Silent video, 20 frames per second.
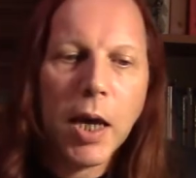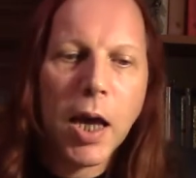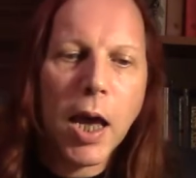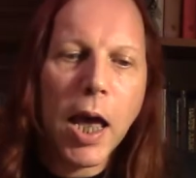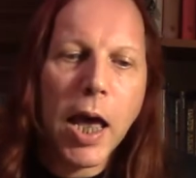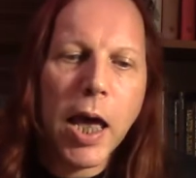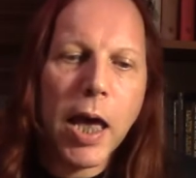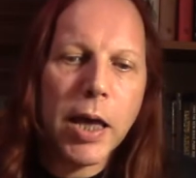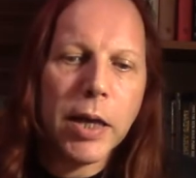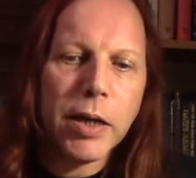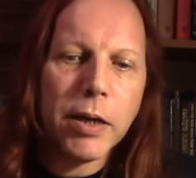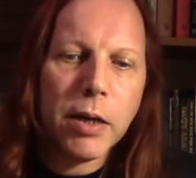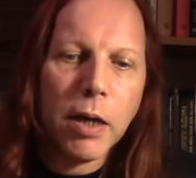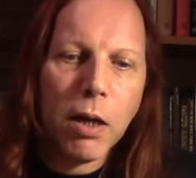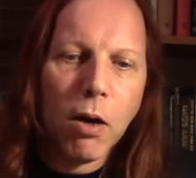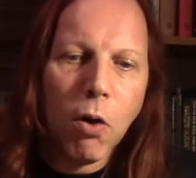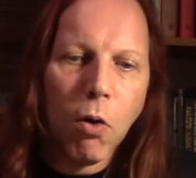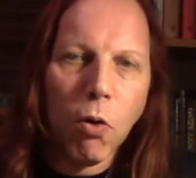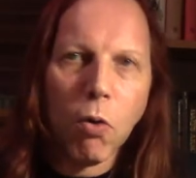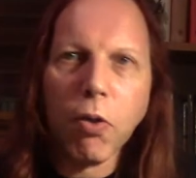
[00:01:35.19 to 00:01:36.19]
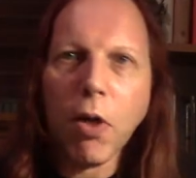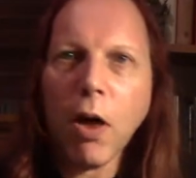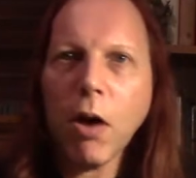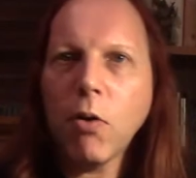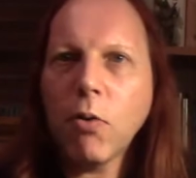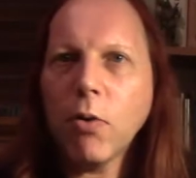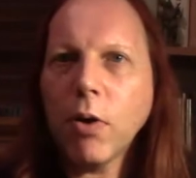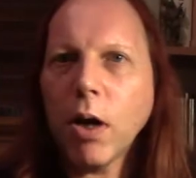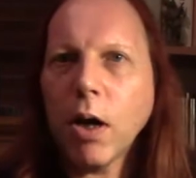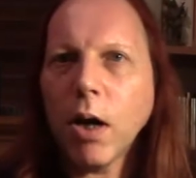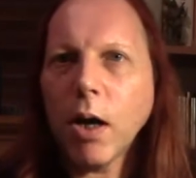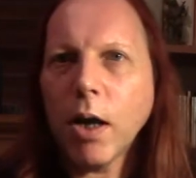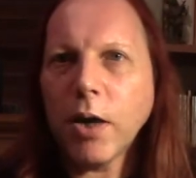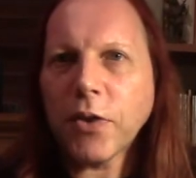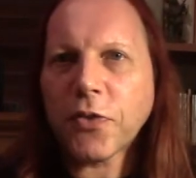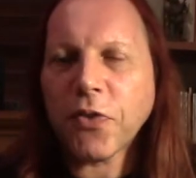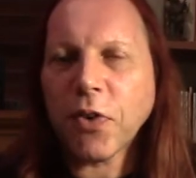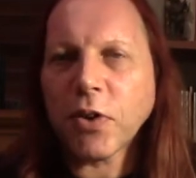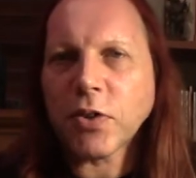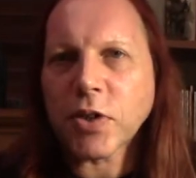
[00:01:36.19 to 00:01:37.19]
And although,
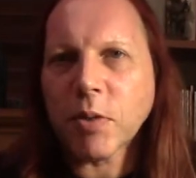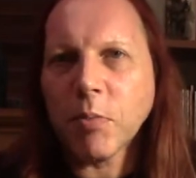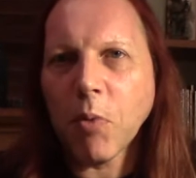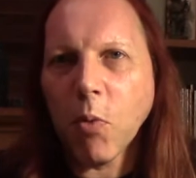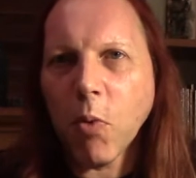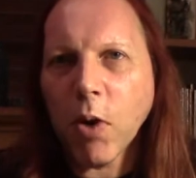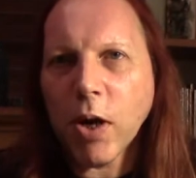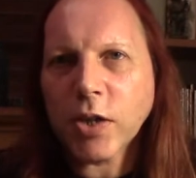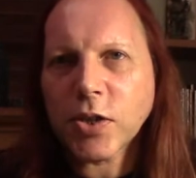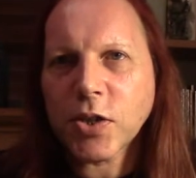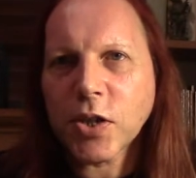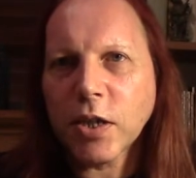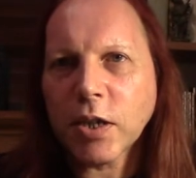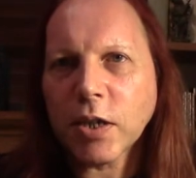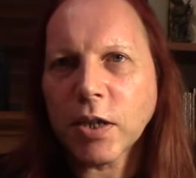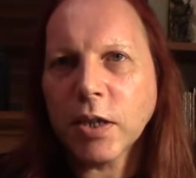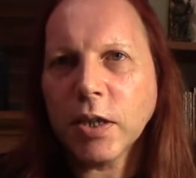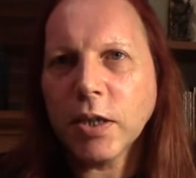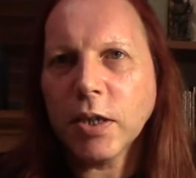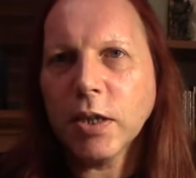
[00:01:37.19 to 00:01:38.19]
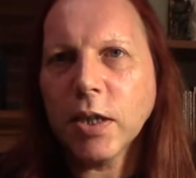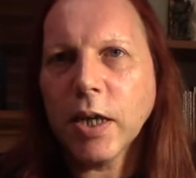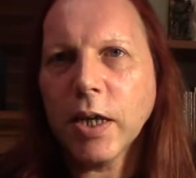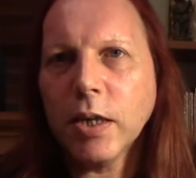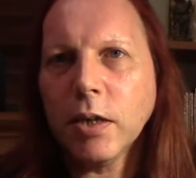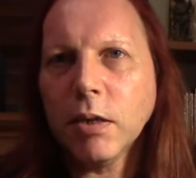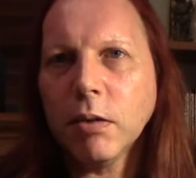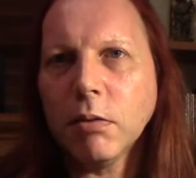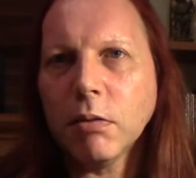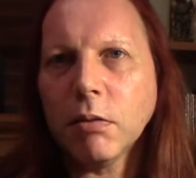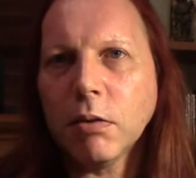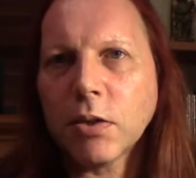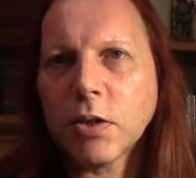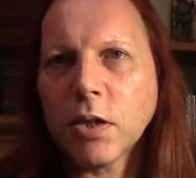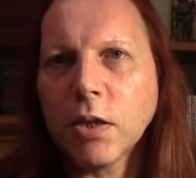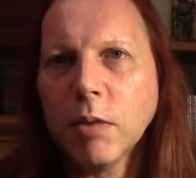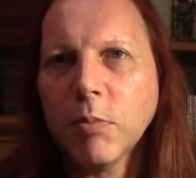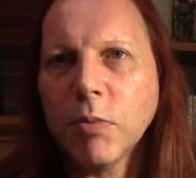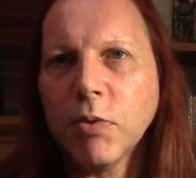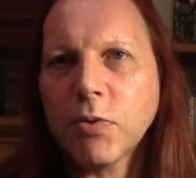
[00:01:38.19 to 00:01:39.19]
as far as I'm aware, certainly in the
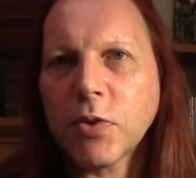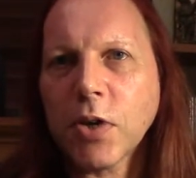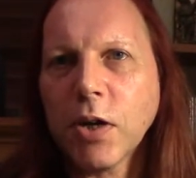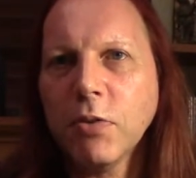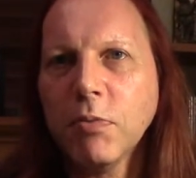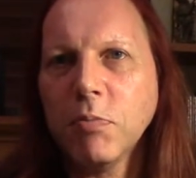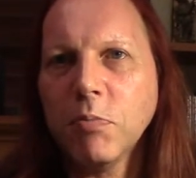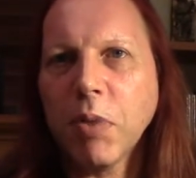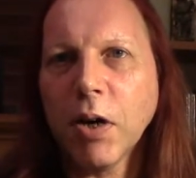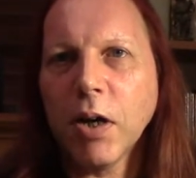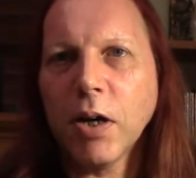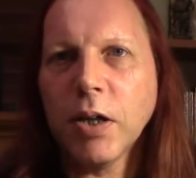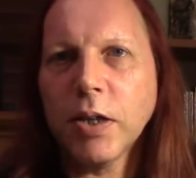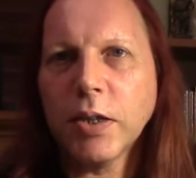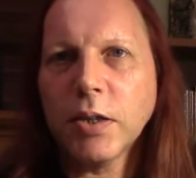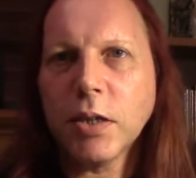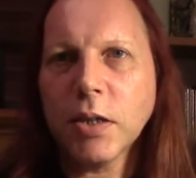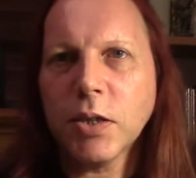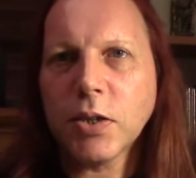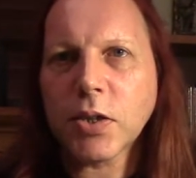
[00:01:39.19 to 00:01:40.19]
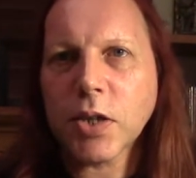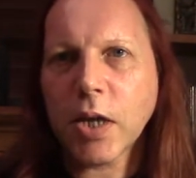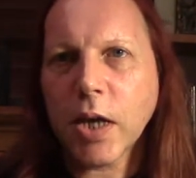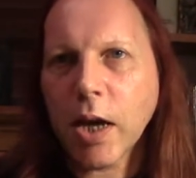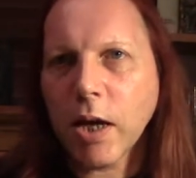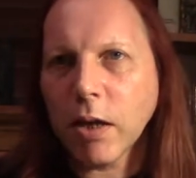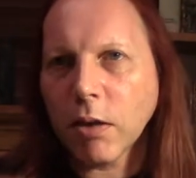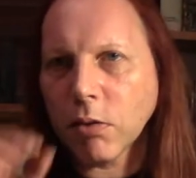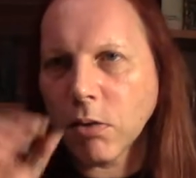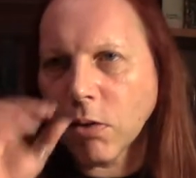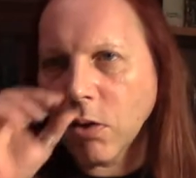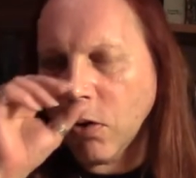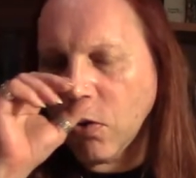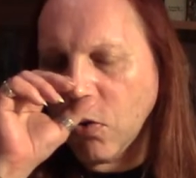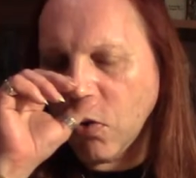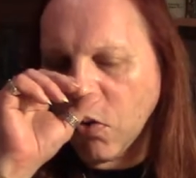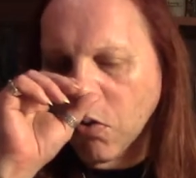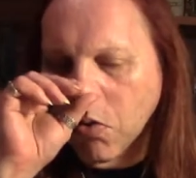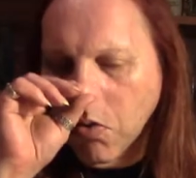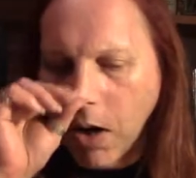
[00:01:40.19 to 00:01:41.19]
time it was owned by DCL
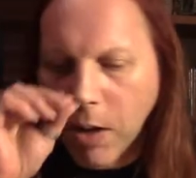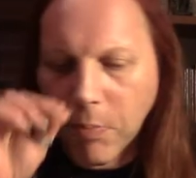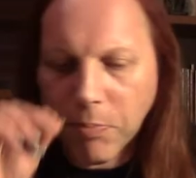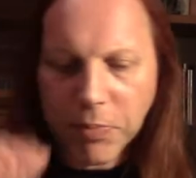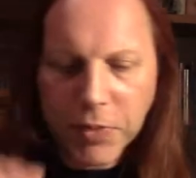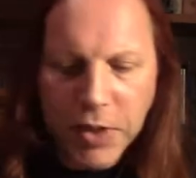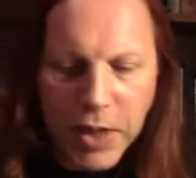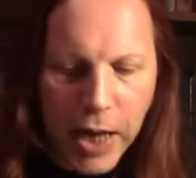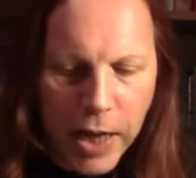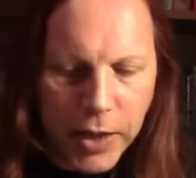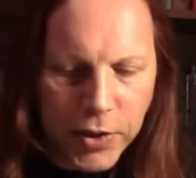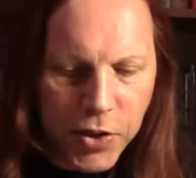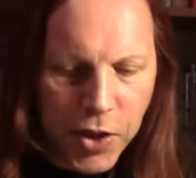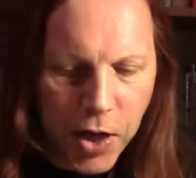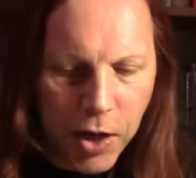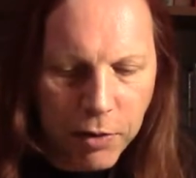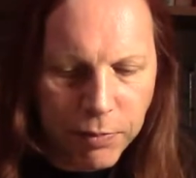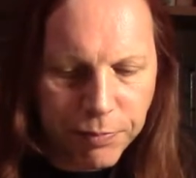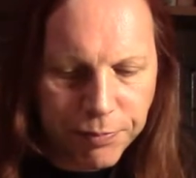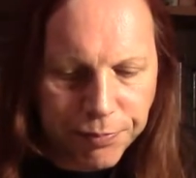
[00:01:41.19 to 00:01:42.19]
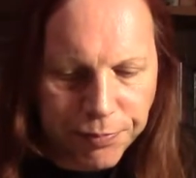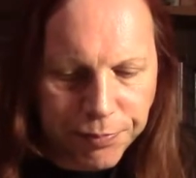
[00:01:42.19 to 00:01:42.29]
or Diageo,